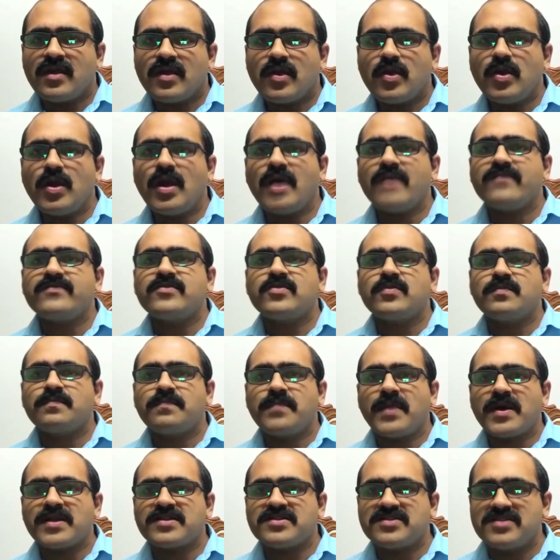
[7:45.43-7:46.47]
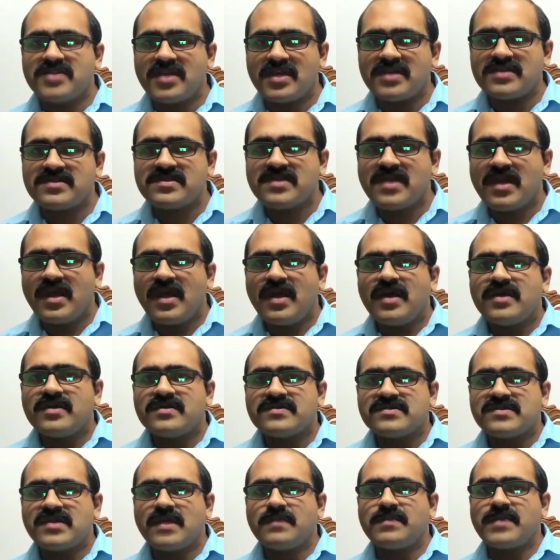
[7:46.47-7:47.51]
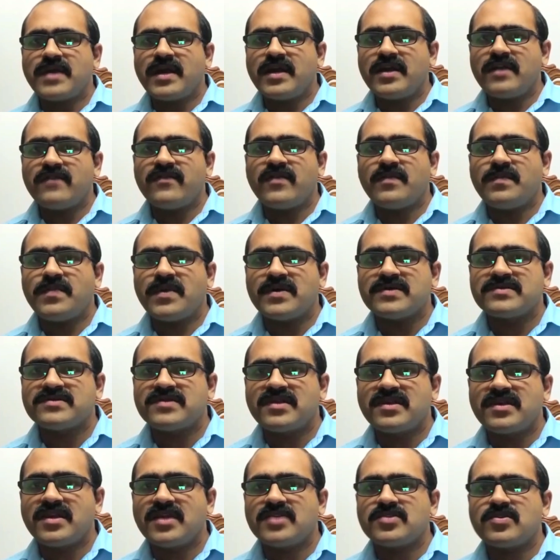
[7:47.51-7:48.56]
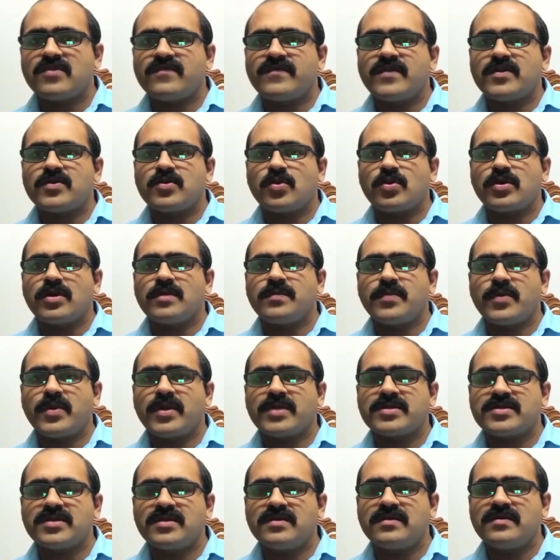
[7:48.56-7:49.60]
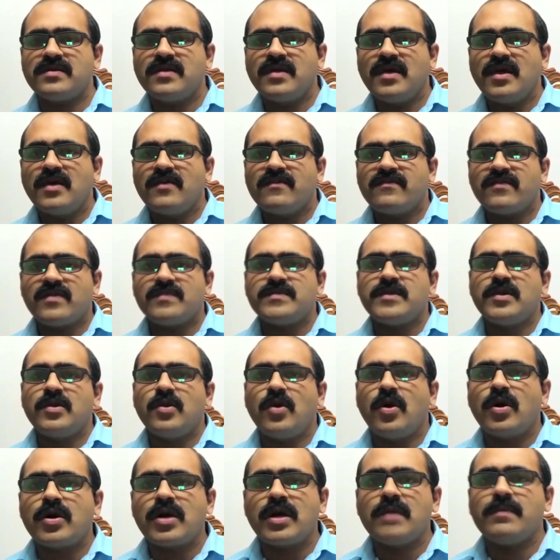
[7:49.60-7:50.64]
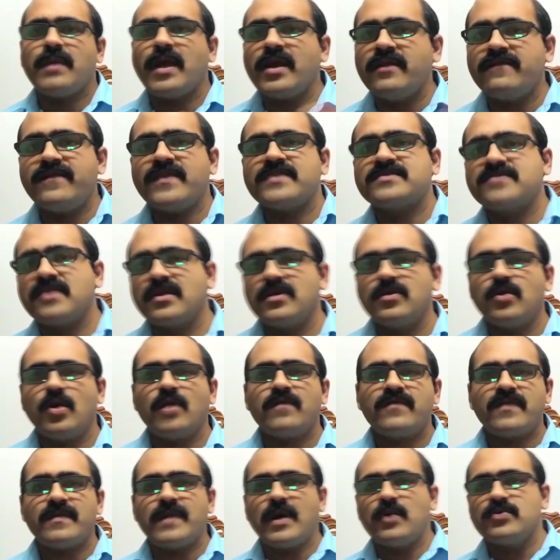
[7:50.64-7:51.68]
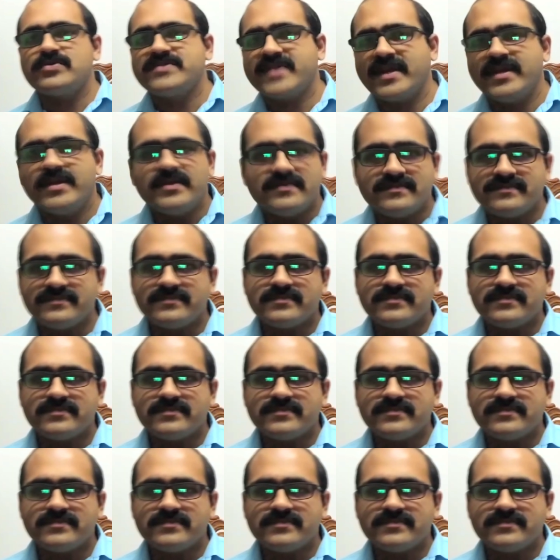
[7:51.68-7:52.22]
you have to purchase some kind of a percentage of your total production from the local manufacturer, not from outside.